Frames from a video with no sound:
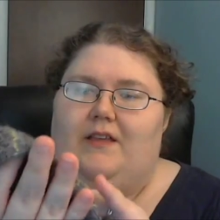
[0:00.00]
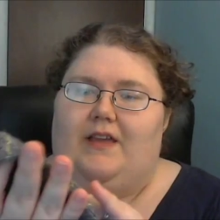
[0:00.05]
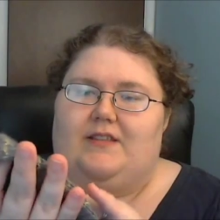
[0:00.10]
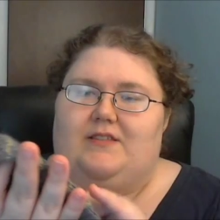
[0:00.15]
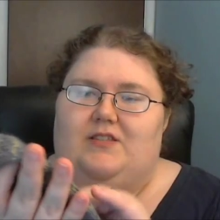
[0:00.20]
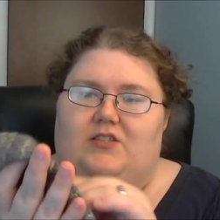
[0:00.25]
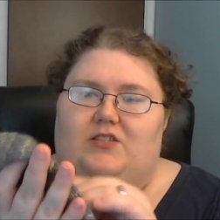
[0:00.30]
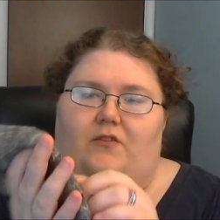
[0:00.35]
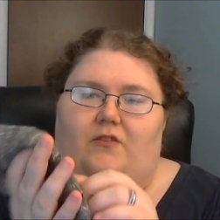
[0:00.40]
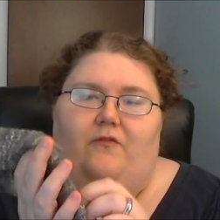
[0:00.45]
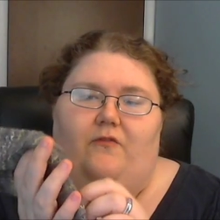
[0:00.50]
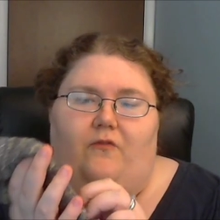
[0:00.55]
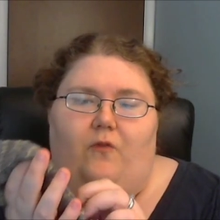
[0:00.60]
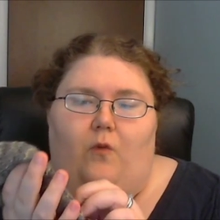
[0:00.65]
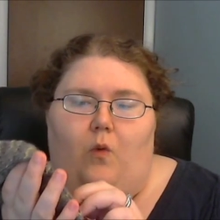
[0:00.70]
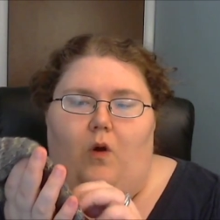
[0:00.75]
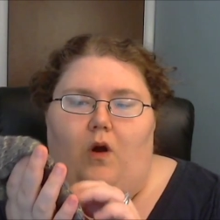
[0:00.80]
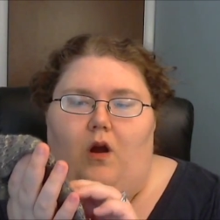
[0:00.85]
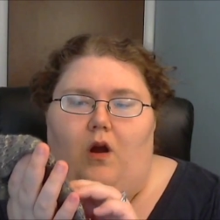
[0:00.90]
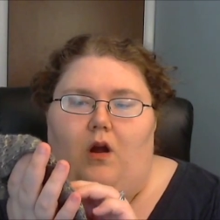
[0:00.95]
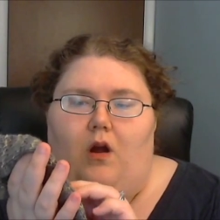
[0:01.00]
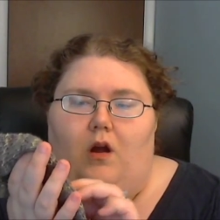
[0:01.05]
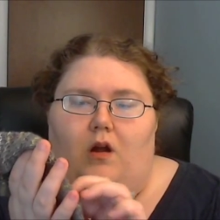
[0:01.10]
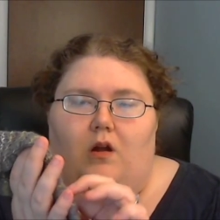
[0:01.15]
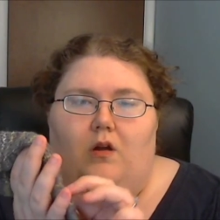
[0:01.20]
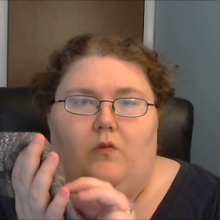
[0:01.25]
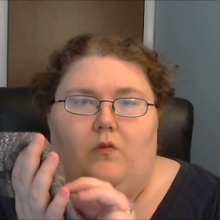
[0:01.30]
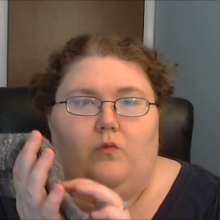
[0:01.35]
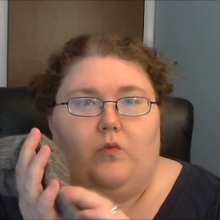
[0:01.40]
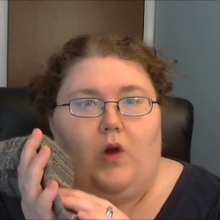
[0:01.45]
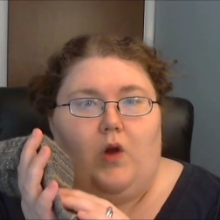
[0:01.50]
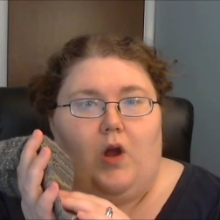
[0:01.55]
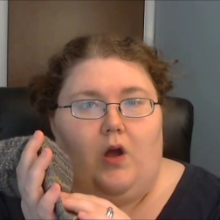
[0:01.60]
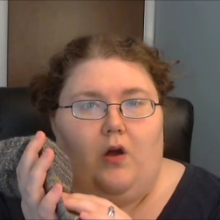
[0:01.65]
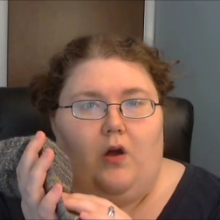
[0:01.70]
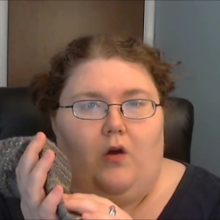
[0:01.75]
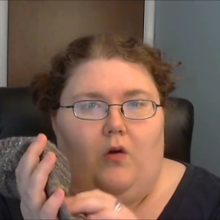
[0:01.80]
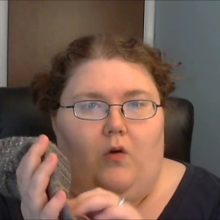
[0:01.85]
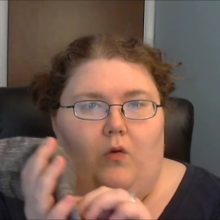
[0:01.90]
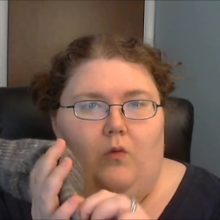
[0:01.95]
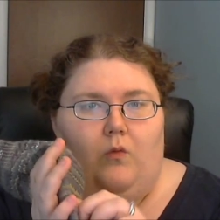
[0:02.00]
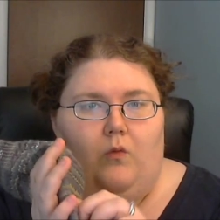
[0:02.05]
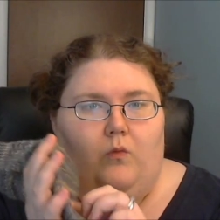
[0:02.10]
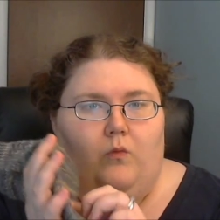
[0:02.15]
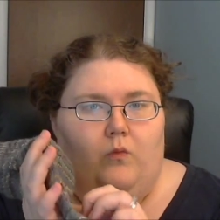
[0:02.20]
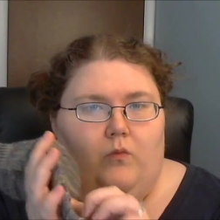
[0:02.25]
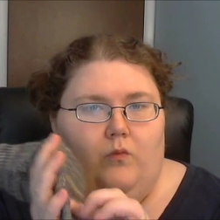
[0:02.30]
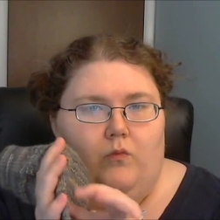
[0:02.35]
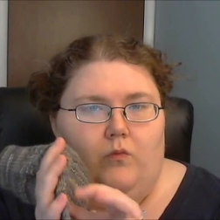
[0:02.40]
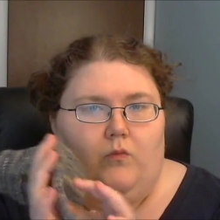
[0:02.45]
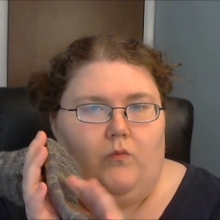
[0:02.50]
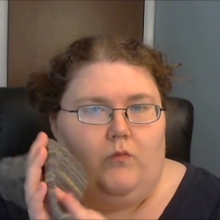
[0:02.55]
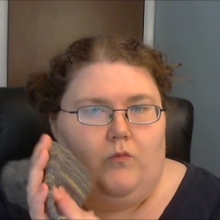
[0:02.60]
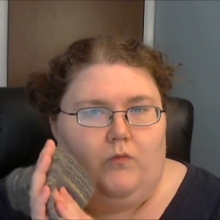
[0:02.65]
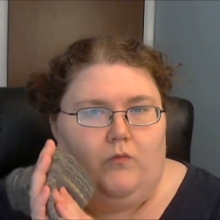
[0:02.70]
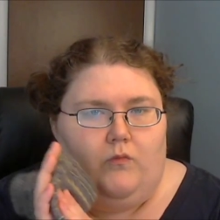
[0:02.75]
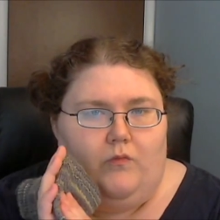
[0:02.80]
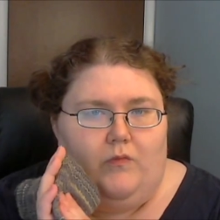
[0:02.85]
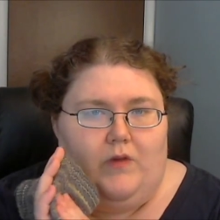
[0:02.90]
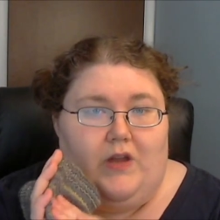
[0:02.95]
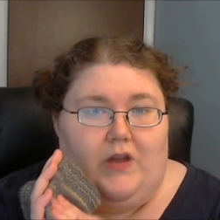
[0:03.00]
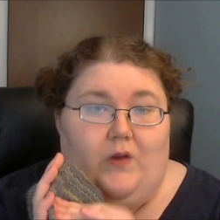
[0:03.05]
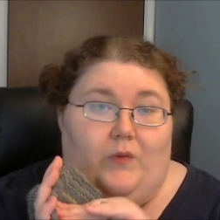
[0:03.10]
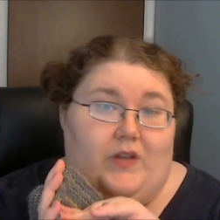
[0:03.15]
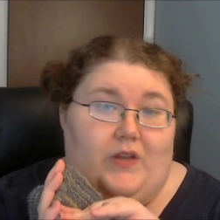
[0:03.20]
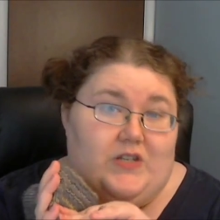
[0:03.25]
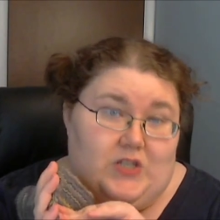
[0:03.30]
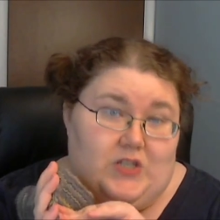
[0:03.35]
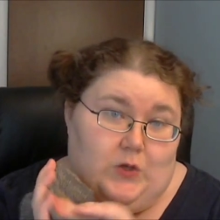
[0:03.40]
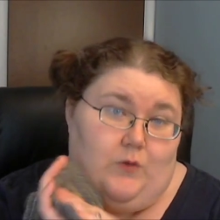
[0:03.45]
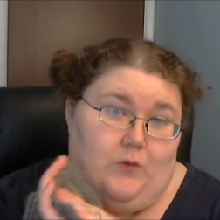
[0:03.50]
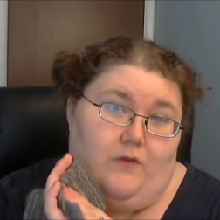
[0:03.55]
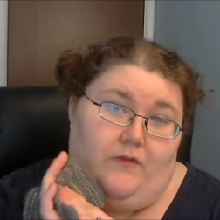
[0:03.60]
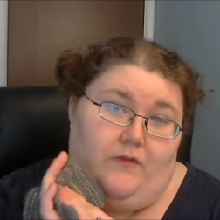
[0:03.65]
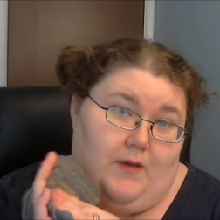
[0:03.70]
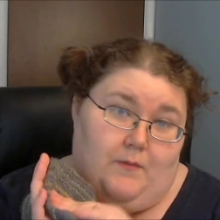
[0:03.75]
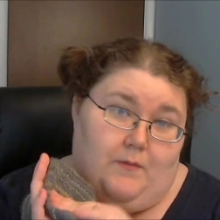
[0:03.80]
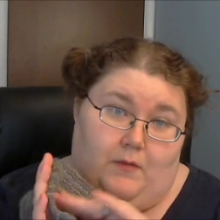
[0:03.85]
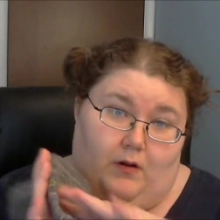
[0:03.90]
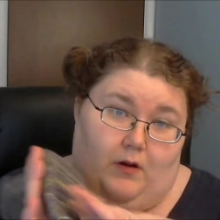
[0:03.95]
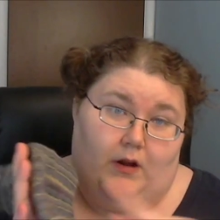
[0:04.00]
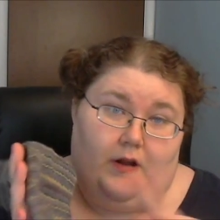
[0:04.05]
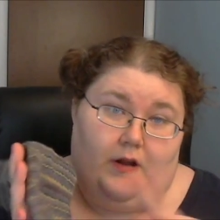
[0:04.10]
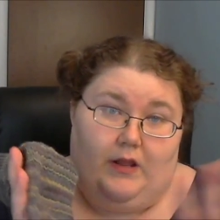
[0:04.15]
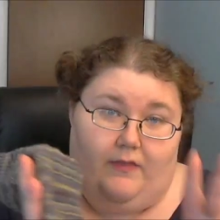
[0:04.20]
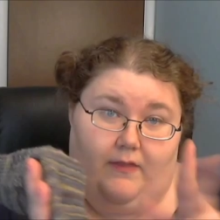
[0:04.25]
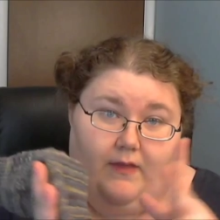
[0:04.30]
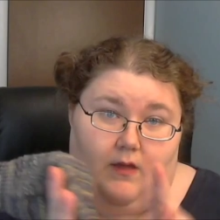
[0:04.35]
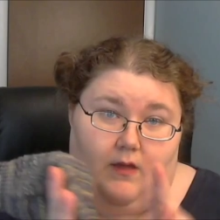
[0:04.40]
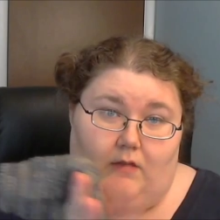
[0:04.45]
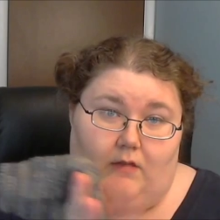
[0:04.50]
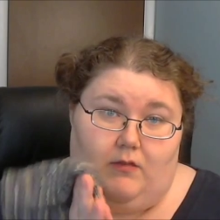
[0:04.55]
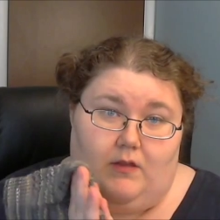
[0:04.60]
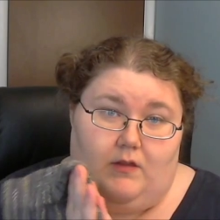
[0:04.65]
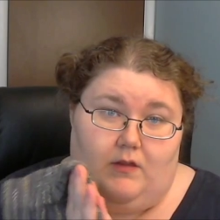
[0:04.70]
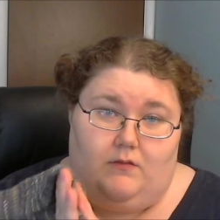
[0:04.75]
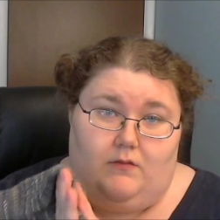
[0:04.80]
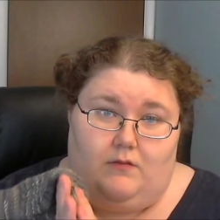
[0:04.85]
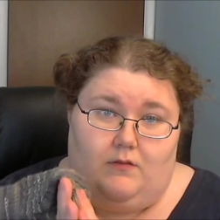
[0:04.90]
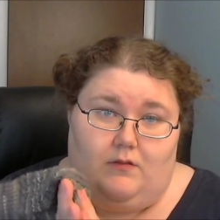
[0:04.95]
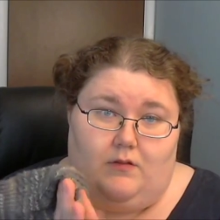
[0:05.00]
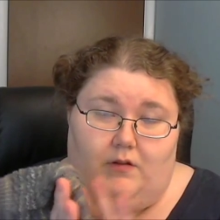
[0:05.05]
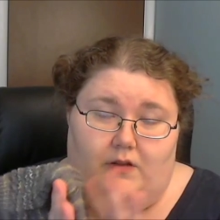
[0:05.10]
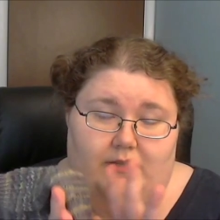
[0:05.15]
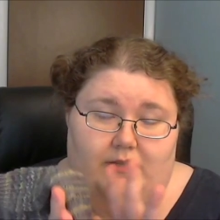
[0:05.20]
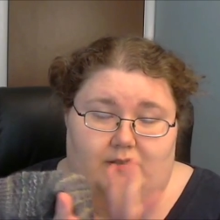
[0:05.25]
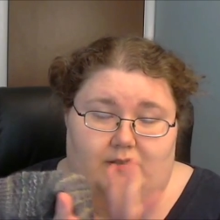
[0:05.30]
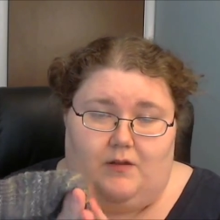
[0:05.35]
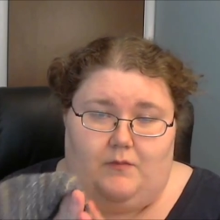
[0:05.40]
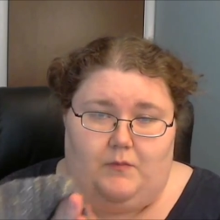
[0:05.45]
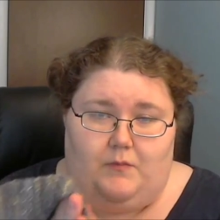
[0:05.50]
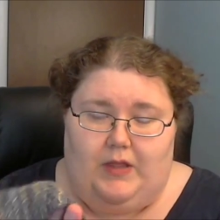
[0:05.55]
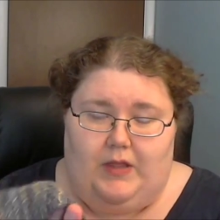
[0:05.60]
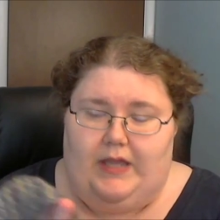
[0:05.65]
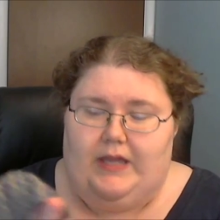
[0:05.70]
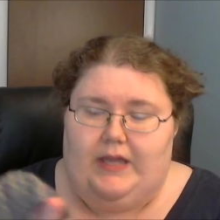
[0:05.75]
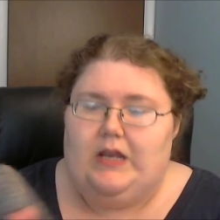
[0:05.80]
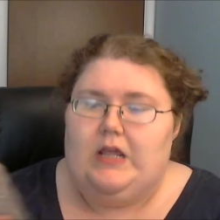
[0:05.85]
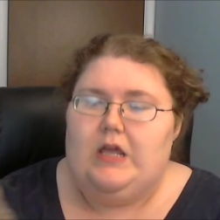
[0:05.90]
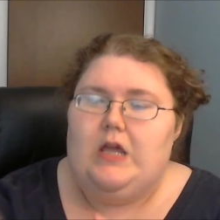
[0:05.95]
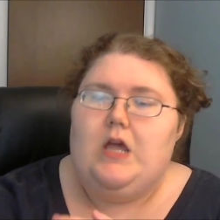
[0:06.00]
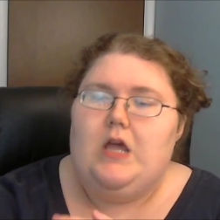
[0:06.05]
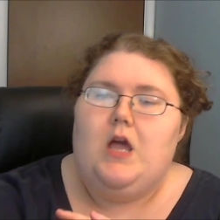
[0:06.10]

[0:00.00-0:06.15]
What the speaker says: it's just a four row, and only two of them are anything that is not plain.